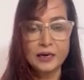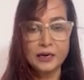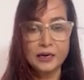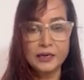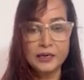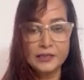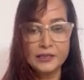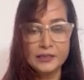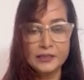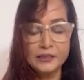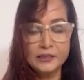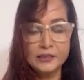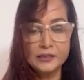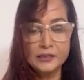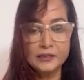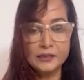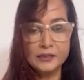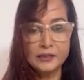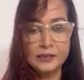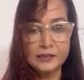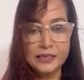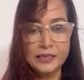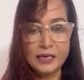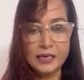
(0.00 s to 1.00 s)
it is
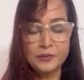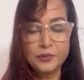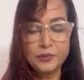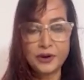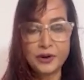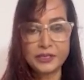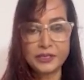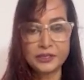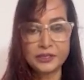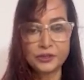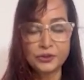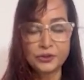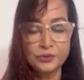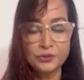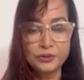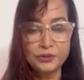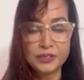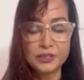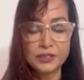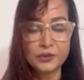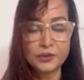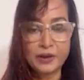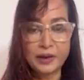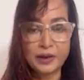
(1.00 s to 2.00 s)
celebrated through
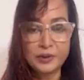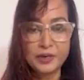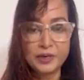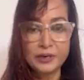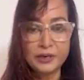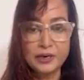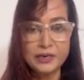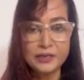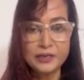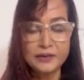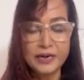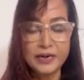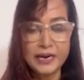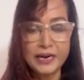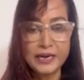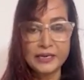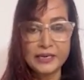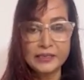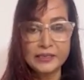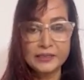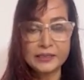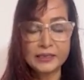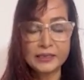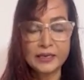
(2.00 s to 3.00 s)
this webinar,
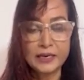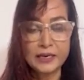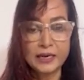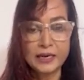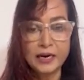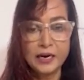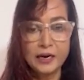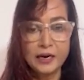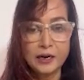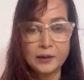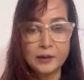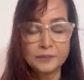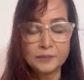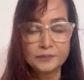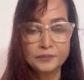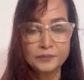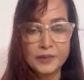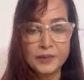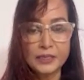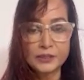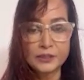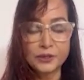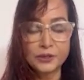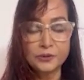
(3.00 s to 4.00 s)
and
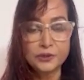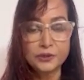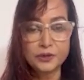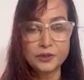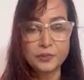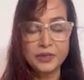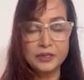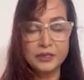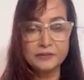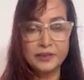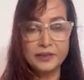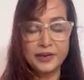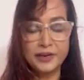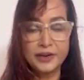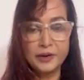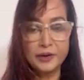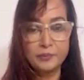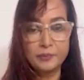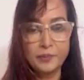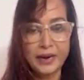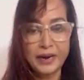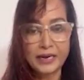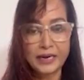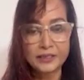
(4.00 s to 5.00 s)
it's going to be a very
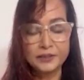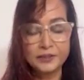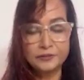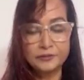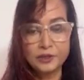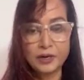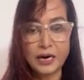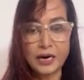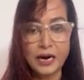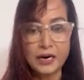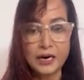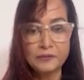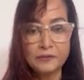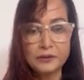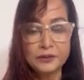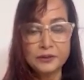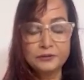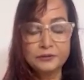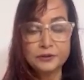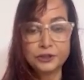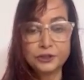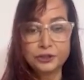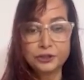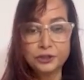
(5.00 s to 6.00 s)
impactful hour
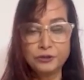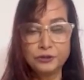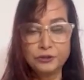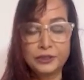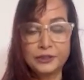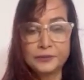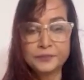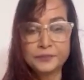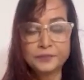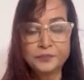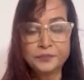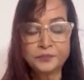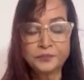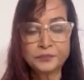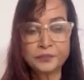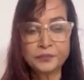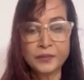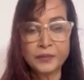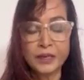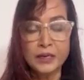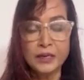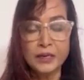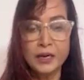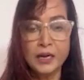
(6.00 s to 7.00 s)
for sure.
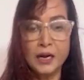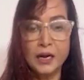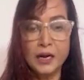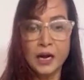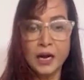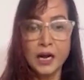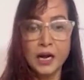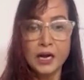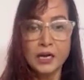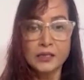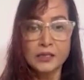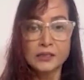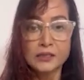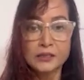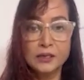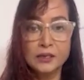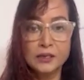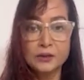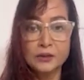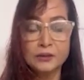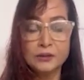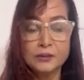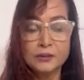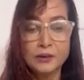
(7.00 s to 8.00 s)

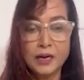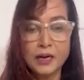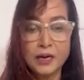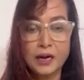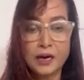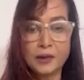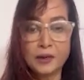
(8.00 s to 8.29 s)
So